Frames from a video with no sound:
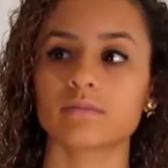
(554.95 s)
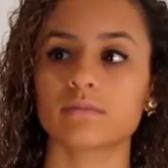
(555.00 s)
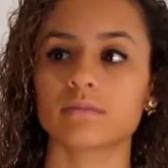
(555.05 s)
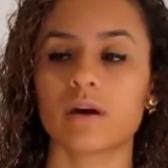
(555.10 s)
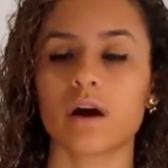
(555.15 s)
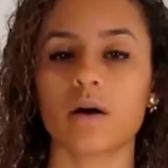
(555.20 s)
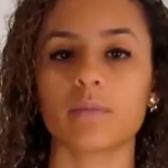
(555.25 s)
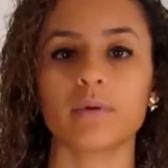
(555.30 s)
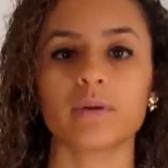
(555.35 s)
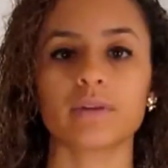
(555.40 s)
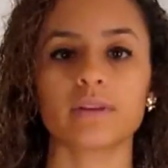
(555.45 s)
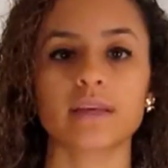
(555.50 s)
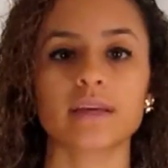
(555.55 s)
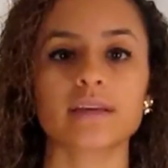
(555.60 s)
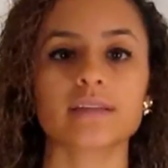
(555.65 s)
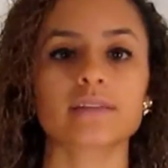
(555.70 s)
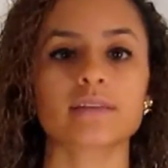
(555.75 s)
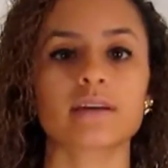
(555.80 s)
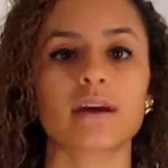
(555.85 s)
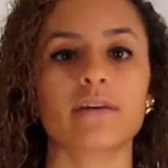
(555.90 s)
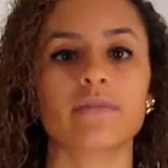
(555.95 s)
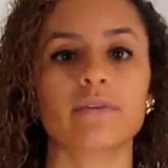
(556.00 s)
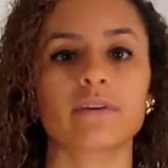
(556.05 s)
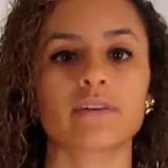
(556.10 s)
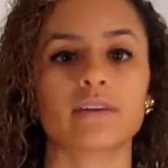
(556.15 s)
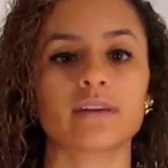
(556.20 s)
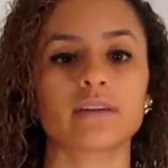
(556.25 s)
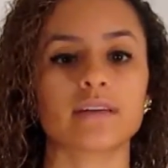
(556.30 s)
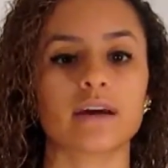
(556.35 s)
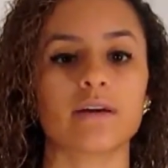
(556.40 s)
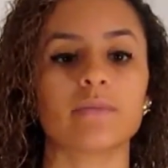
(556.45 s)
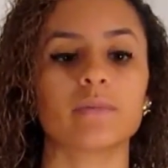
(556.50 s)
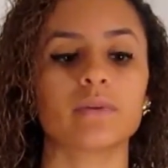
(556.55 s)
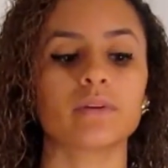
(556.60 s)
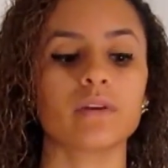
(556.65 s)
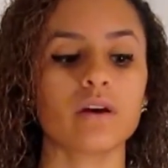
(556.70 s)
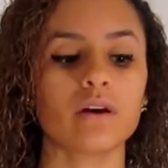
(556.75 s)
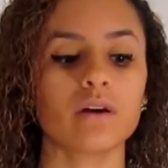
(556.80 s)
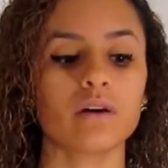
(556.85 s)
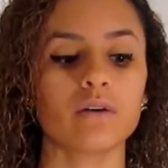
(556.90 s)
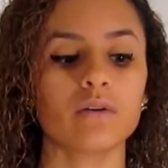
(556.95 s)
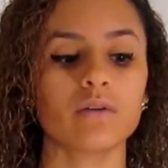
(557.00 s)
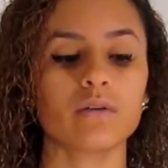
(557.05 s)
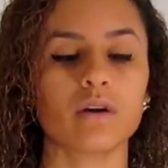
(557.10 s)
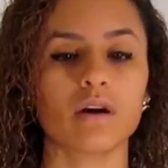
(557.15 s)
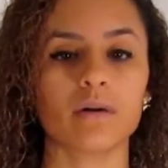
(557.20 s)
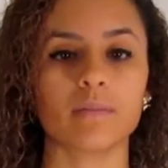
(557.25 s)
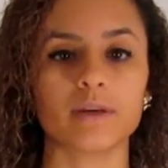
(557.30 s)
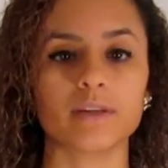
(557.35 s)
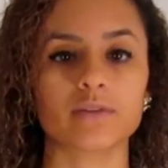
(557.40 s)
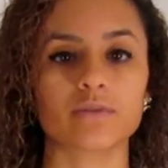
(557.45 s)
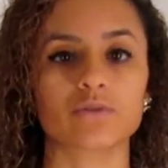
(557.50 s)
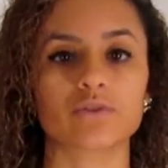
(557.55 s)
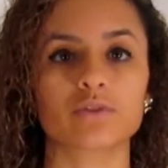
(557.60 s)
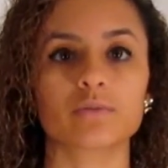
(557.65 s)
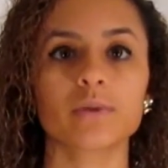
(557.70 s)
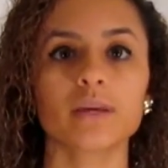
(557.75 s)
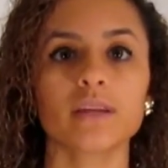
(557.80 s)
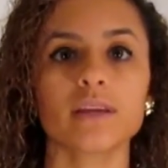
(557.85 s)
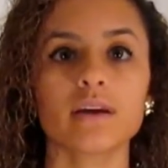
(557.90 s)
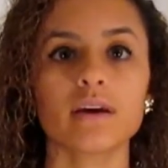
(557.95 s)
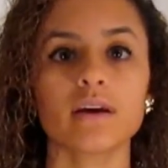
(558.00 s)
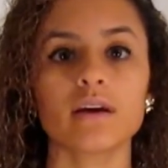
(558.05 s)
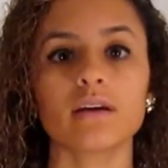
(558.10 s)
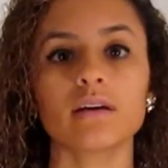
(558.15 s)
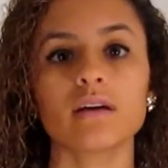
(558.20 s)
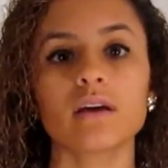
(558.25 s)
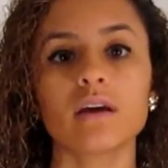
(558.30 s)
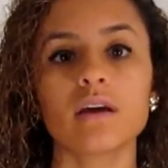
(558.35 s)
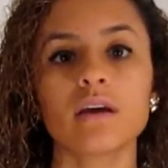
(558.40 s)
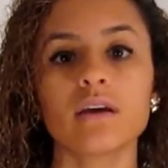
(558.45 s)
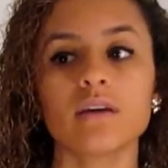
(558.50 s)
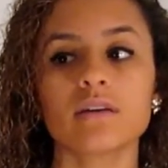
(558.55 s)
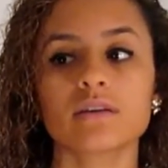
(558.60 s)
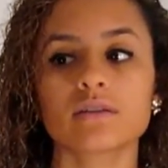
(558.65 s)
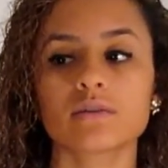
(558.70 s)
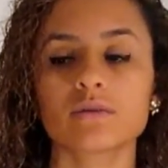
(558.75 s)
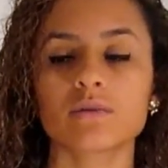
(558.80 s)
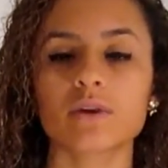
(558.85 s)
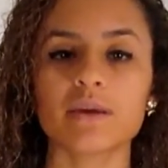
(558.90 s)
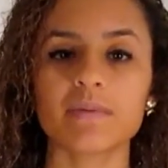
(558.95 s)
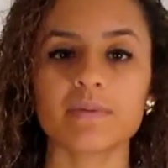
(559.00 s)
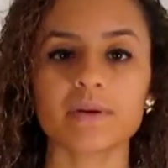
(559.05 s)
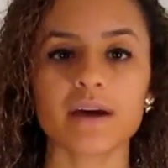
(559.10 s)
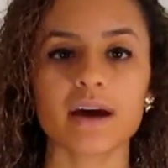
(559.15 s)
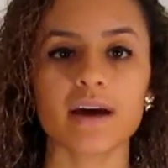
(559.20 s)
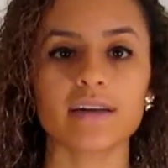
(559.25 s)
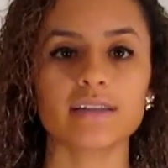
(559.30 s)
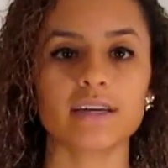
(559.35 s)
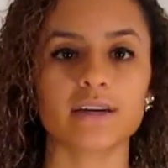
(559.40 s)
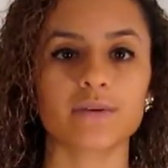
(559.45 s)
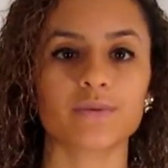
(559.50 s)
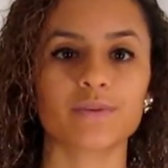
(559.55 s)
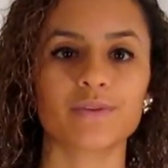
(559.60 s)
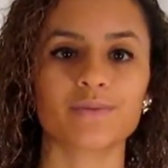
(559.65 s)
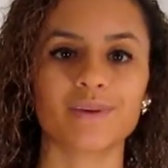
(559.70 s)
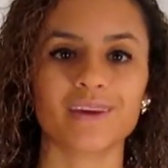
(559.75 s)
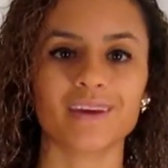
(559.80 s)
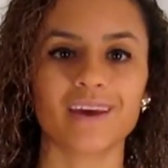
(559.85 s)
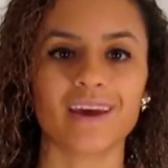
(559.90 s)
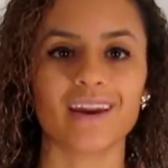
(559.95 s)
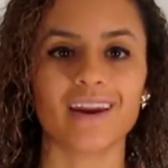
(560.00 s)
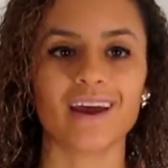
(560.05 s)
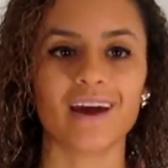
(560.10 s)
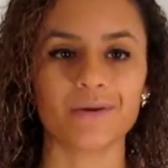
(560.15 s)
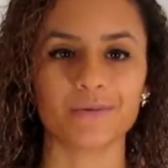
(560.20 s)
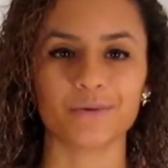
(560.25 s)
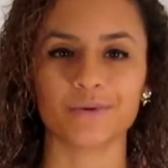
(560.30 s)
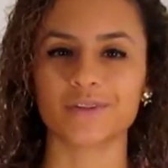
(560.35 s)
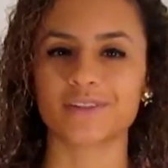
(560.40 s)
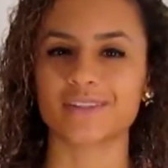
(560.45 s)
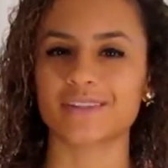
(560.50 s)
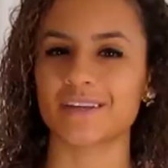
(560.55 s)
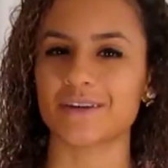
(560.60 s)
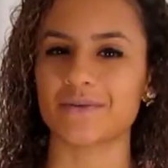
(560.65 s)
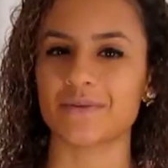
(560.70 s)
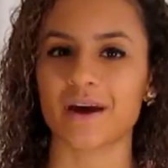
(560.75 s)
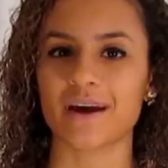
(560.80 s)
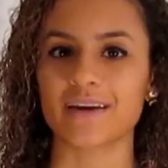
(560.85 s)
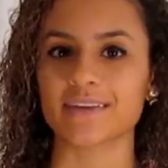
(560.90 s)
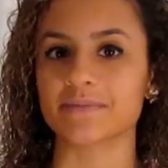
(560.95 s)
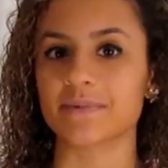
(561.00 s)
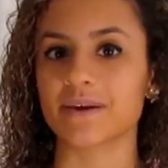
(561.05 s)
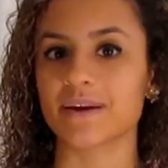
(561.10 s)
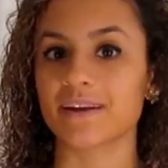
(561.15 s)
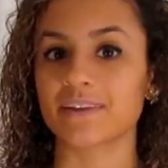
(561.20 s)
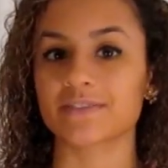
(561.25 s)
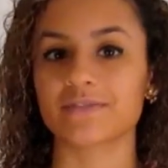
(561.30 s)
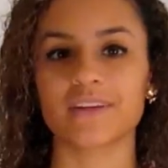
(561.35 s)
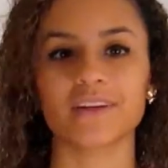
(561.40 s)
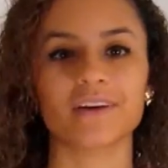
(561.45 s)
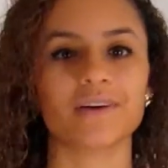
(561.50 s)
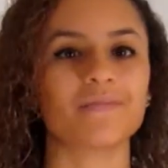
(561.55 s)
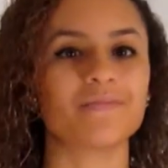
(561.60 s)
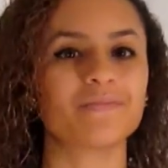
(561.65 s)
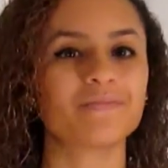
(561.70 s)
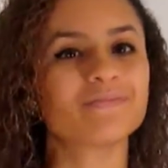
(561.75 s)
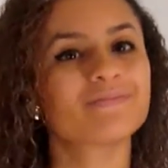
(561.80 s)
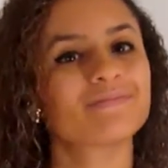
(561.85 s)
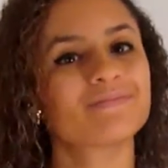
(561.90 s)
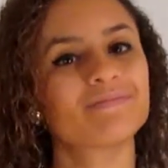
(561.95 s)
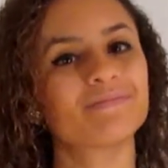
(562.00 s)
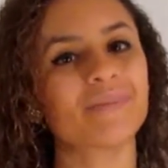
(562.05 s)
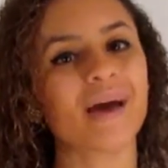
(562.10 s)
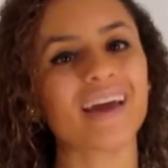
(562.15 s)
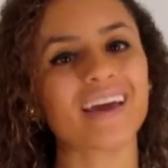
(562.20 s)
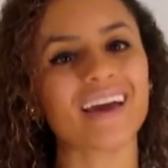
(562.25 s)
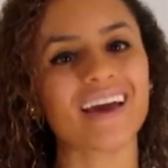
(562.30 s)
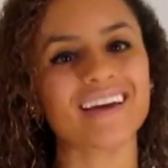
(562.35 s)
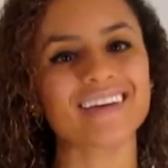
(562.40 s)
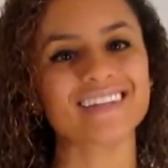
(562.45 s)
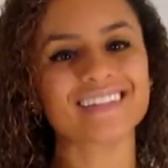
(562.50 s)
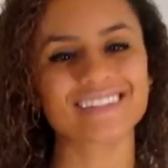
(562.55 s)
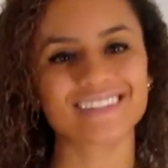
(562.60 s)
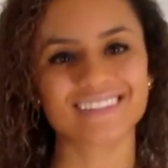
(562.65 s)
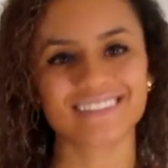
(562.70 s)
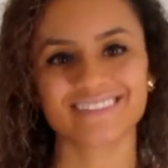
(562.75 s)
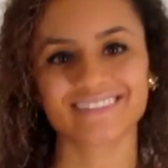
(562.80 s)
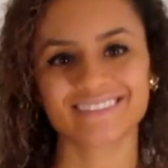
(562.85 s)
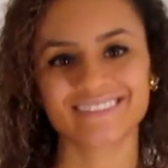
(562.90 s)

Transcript: I'll put links to everything down below, all my social media. So keep in contact with me, and I will see you guys in my next video. Bye, guys!